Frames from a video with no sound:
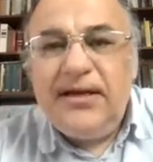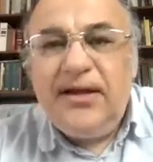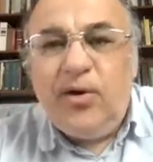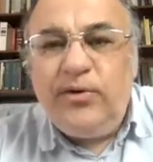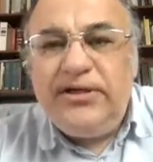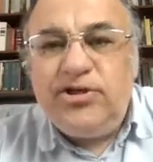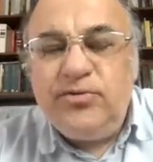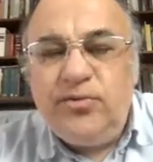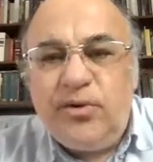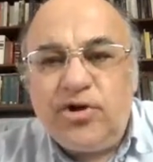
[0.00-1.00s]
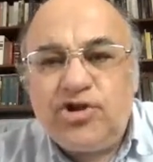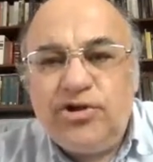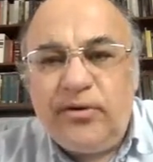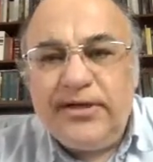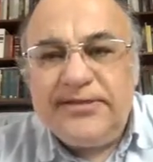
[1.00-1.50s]
Only 2
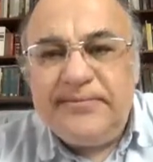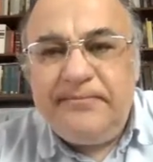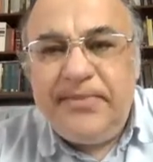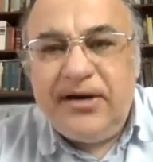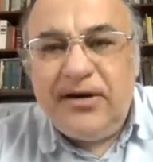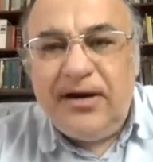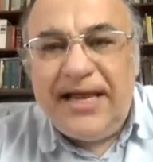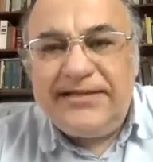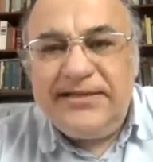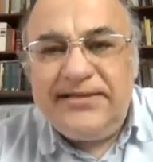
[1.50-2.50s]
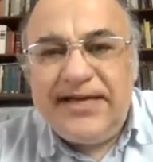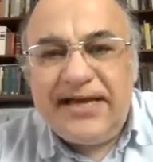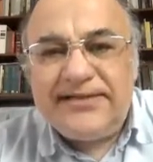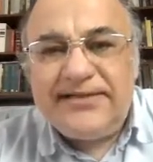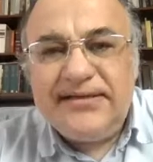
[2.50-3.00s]
ossuaries bear Latin
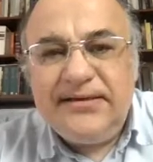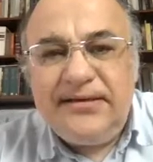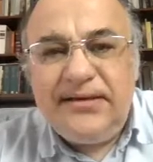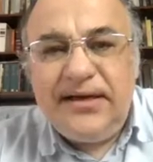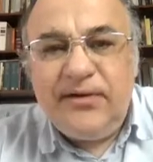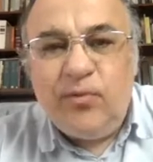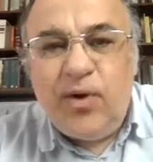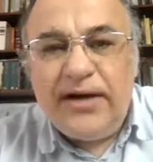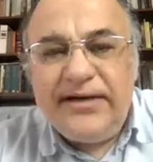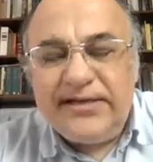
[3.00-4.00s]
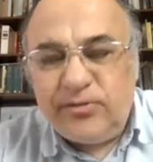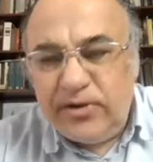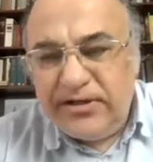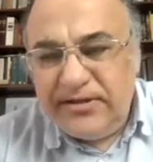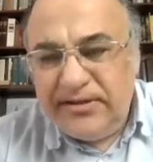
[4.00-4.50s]
texts, and 1 is
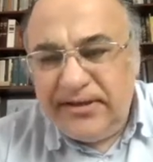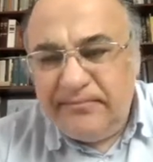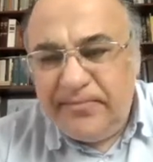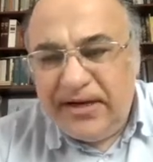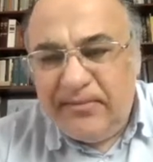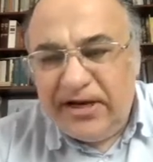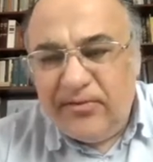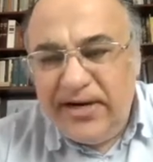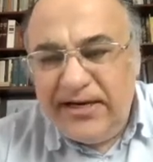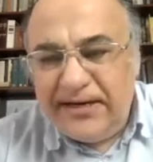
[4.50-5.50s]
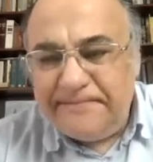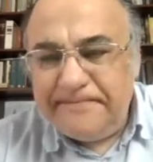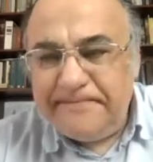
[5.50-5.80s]
written in Palmyrene.